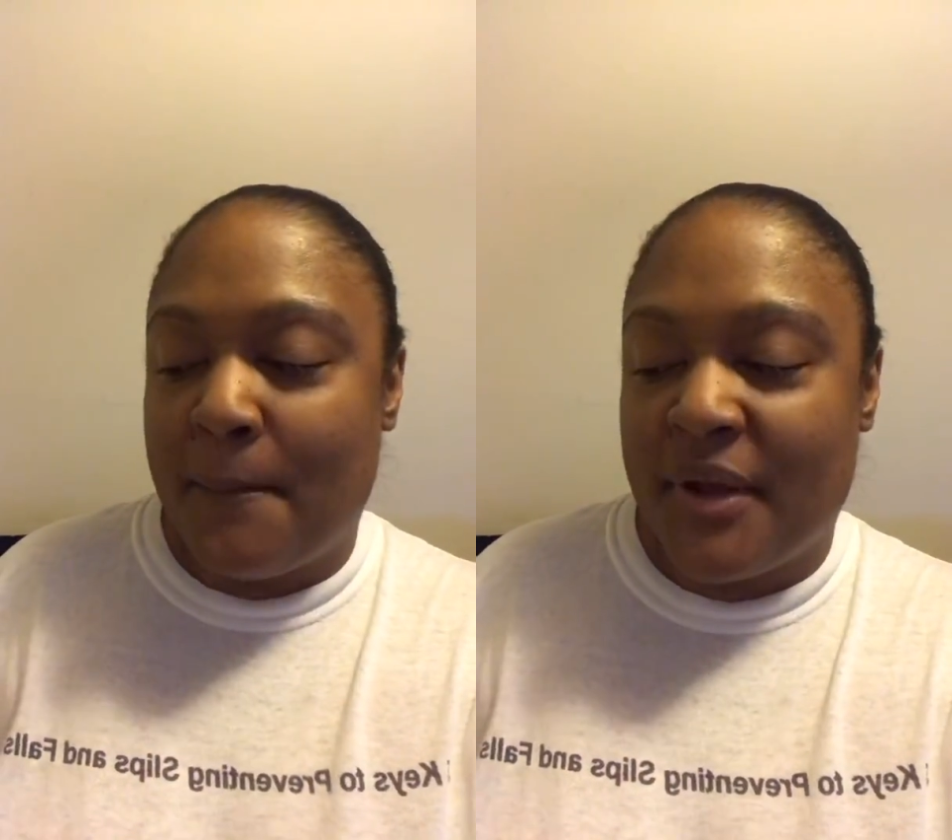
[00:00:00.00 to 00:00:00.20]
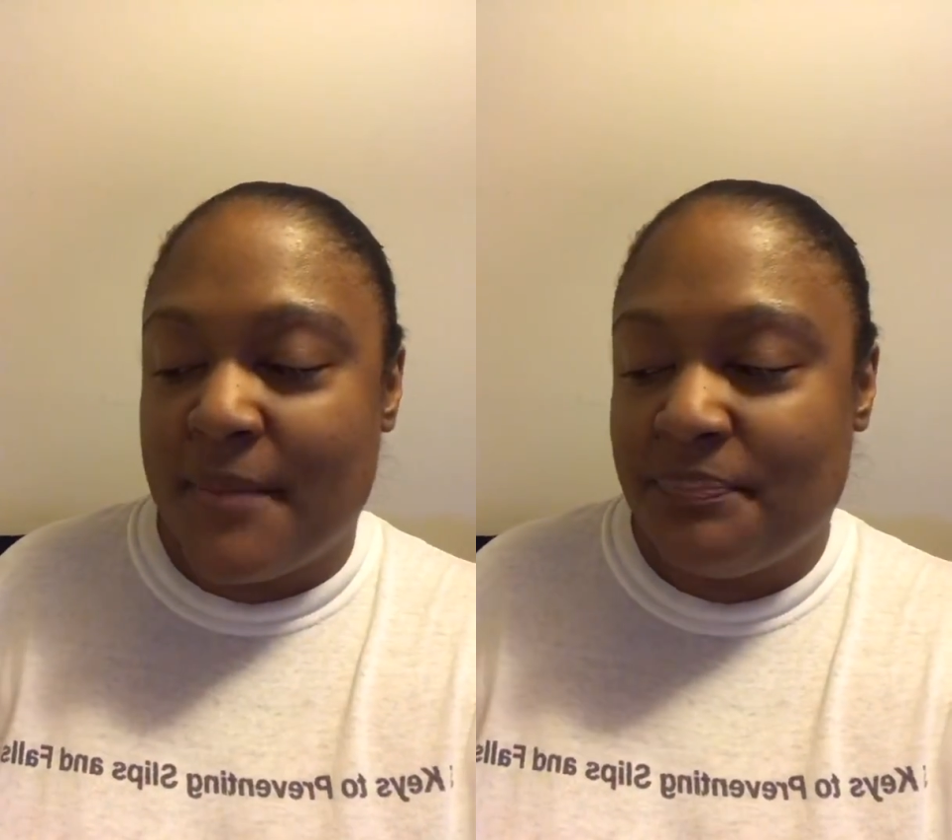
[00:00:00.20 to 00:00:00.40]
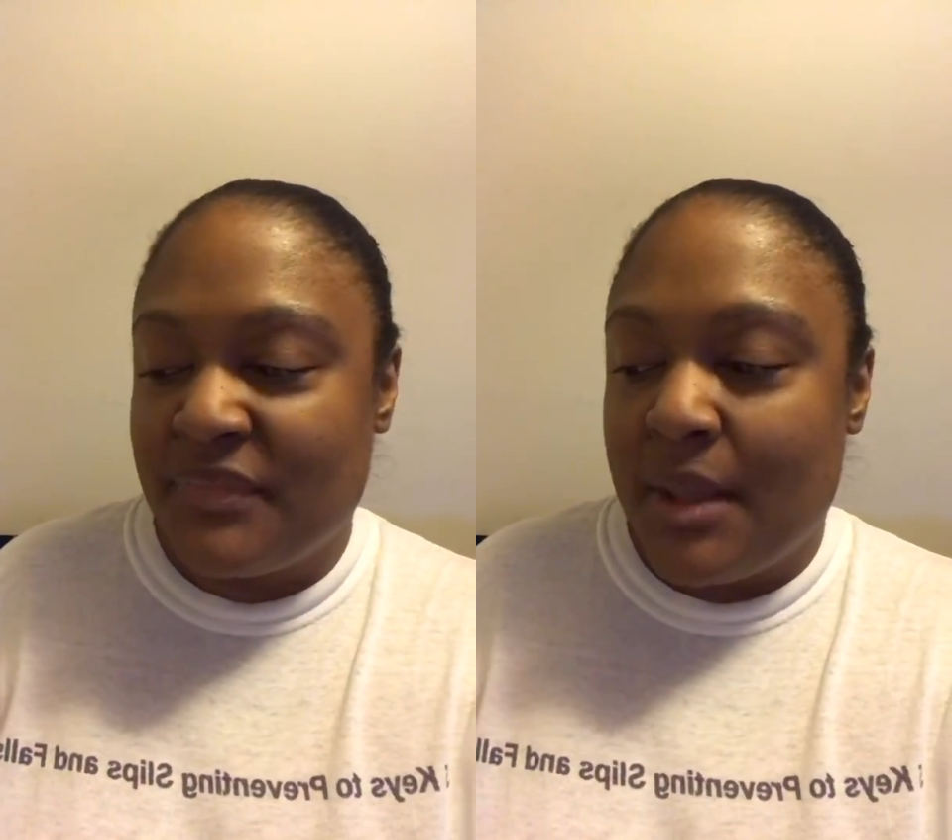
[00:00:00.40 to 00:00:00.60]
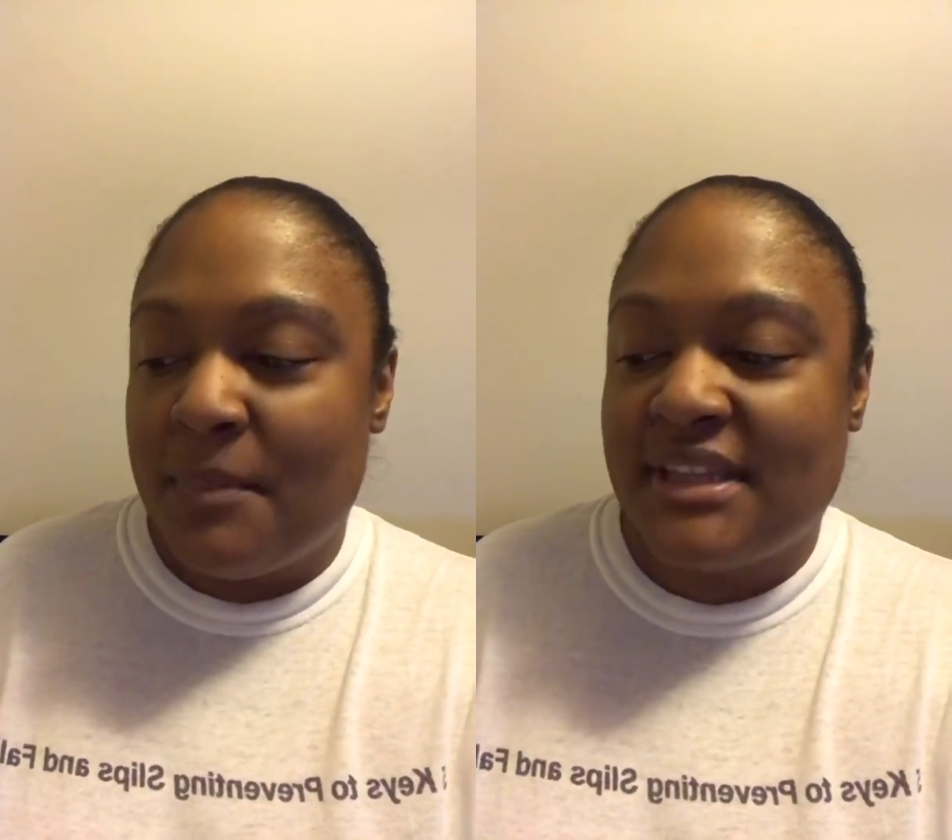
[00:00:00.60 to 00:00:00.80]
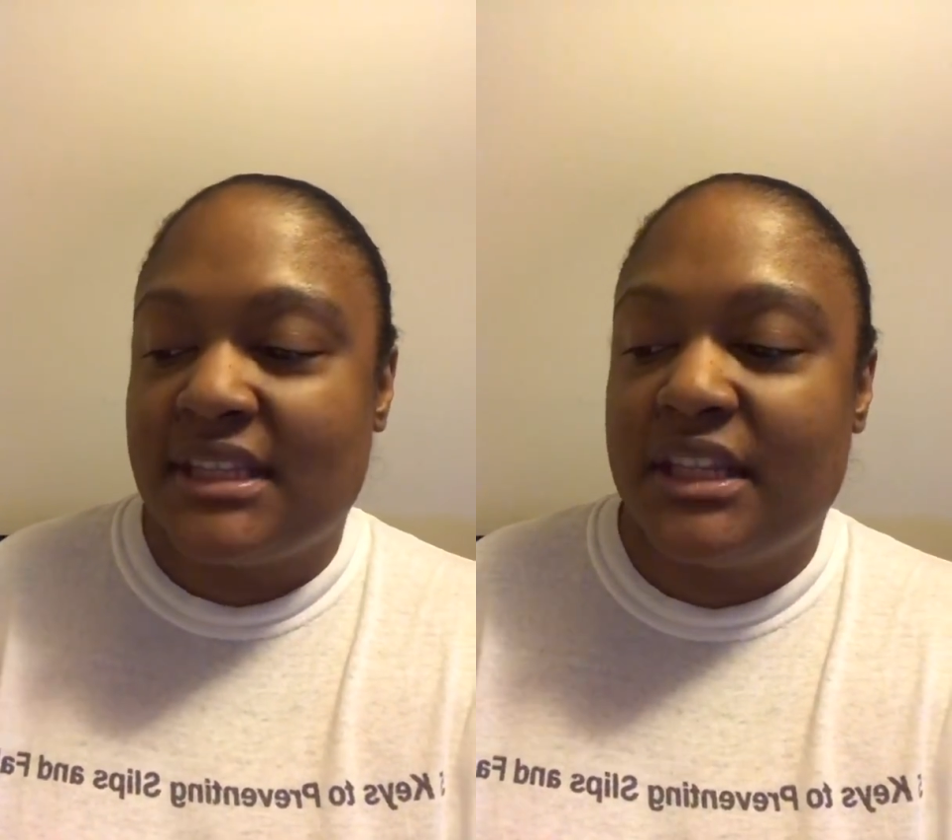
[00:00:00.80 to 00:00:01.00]
But
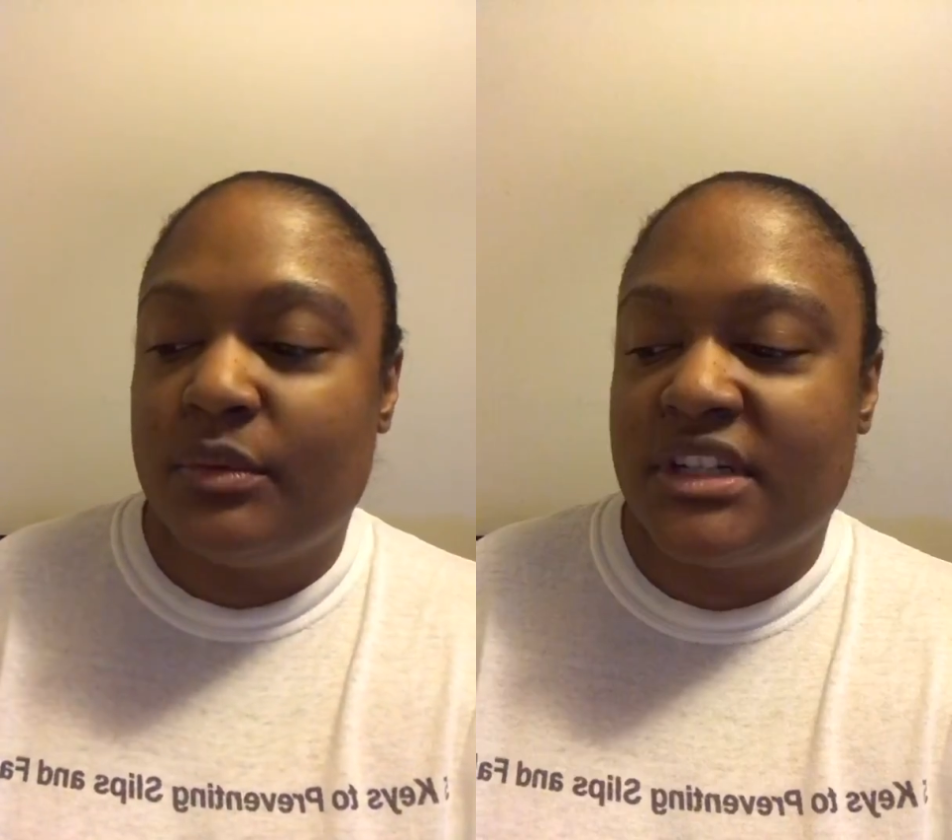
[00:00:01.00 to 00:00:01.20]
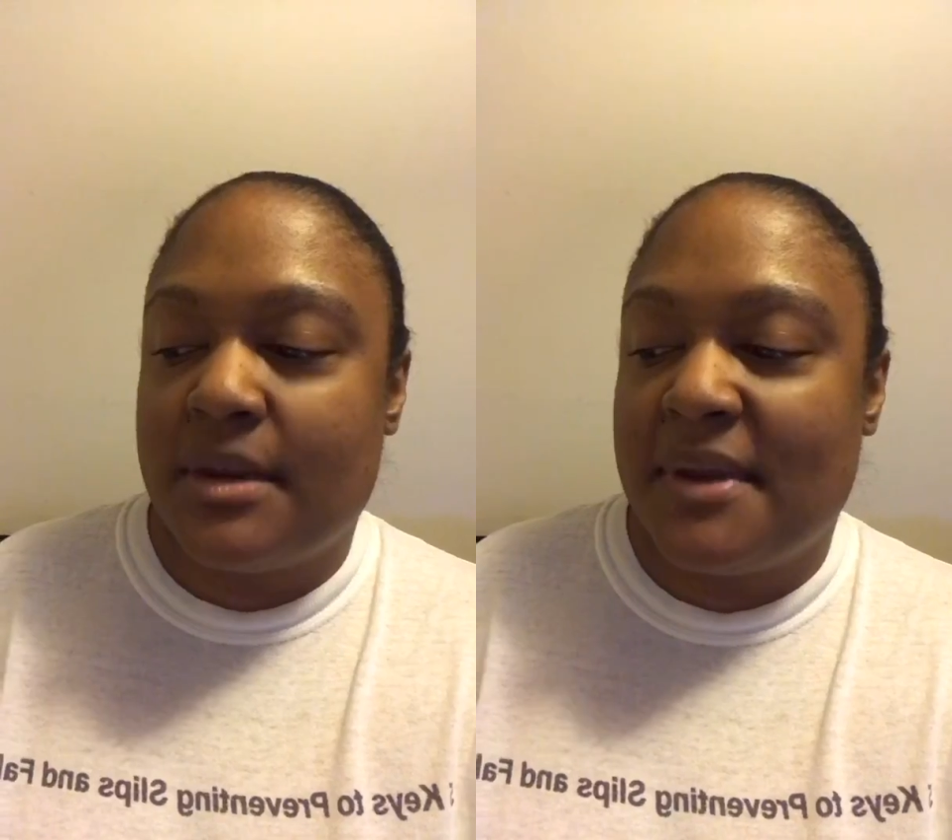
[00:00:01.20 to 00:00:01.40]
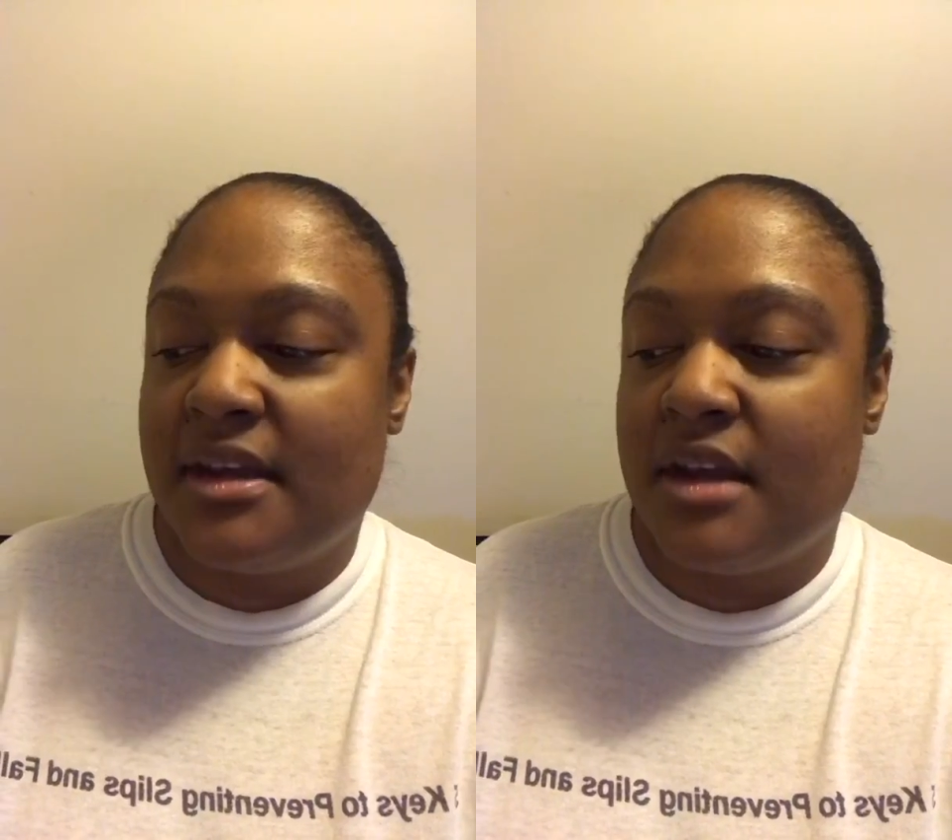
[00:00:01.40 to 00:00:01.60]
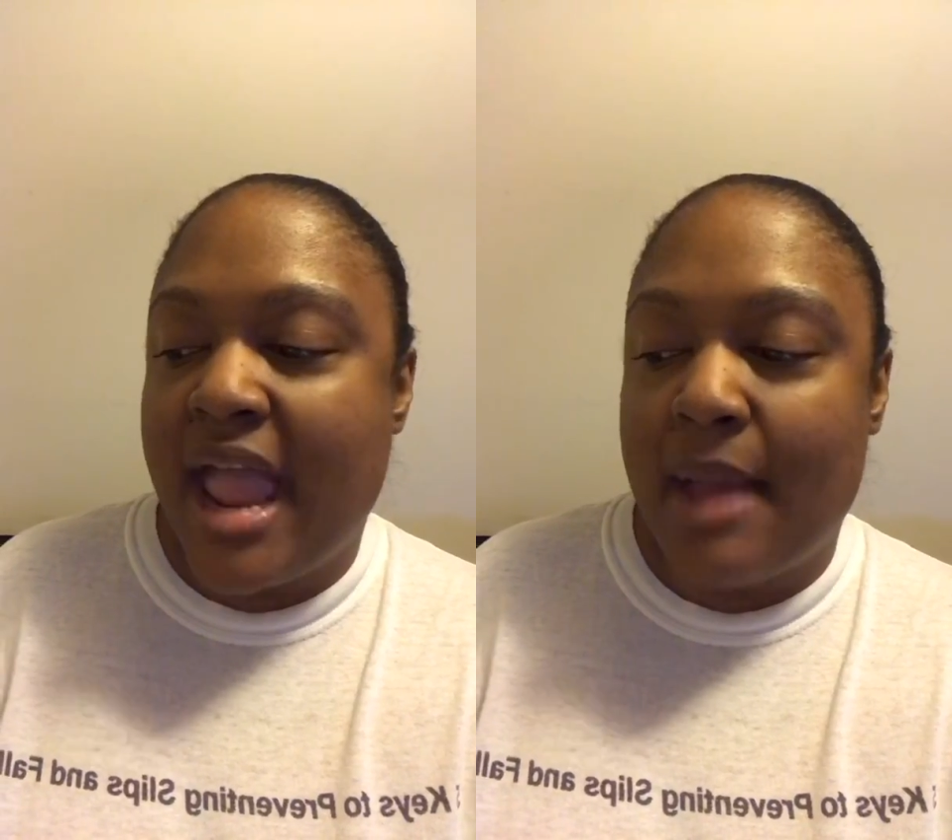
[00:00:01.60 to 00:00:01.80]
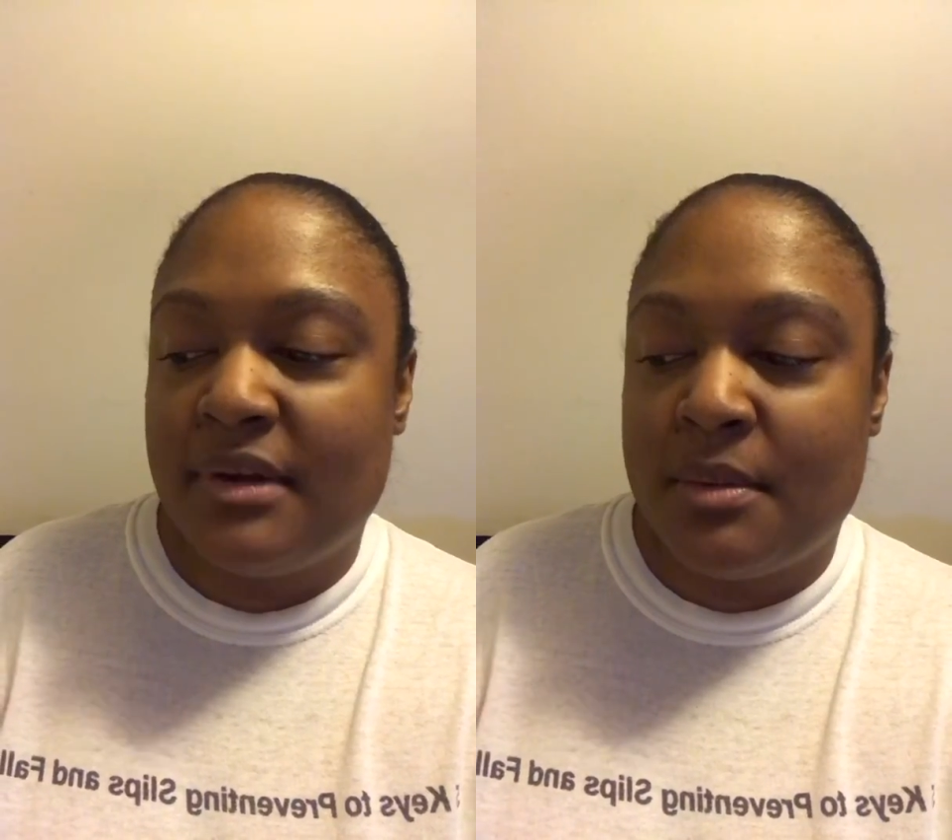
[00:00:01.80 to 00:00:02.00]
basically rich
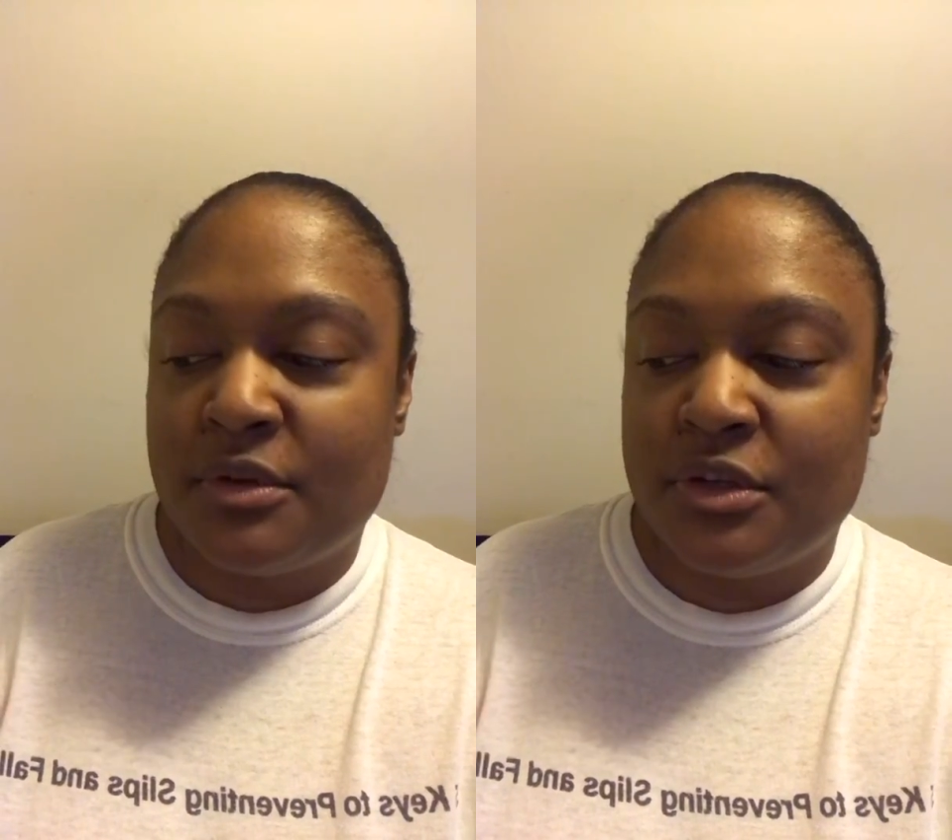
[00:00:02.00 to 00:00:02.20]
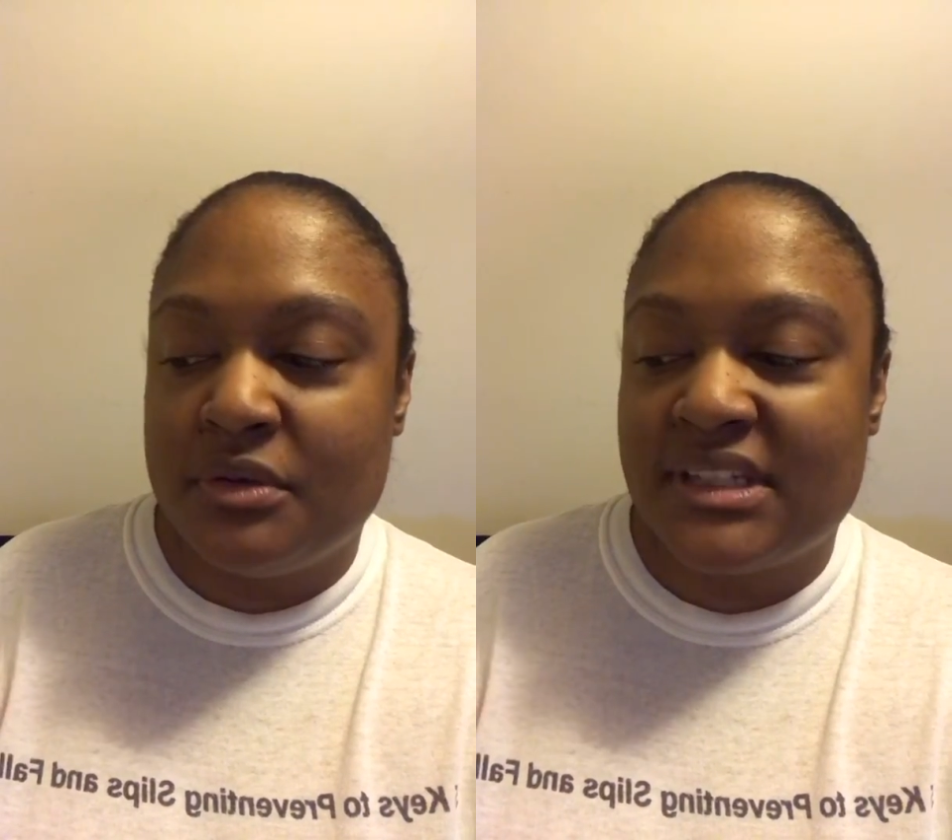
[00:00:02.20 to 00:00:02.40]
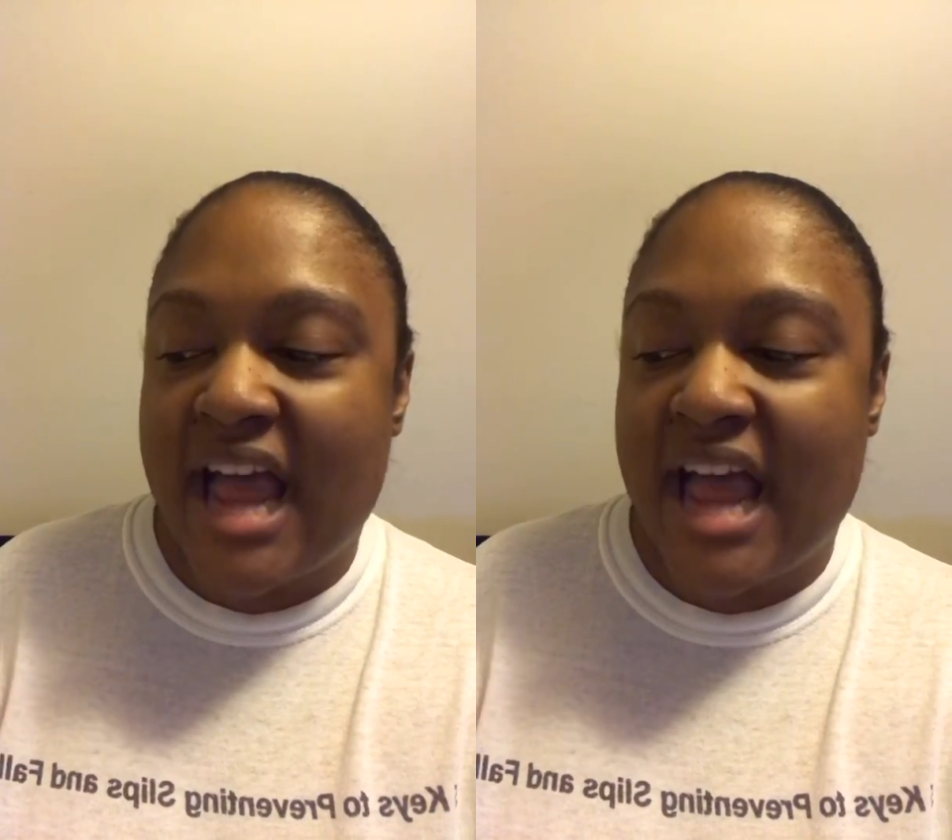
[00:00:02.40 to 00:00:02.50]
habit number 2 is